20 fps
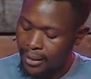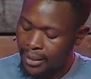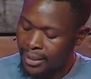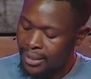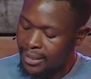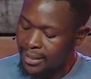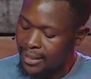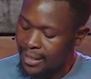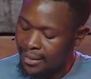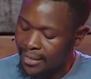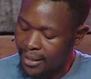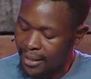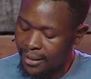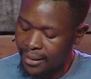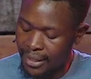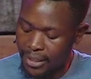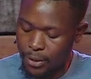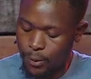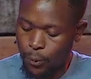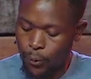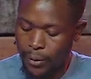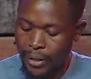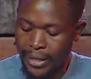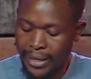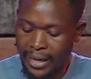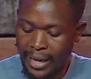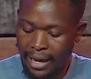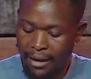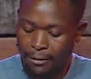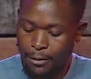this is the thing that
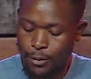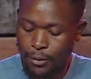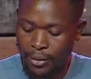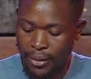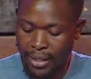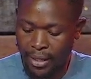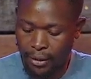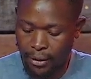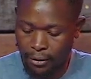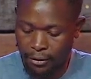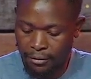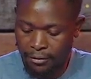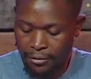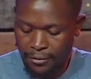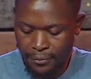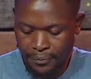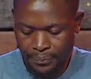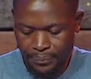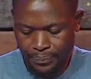we have to think of.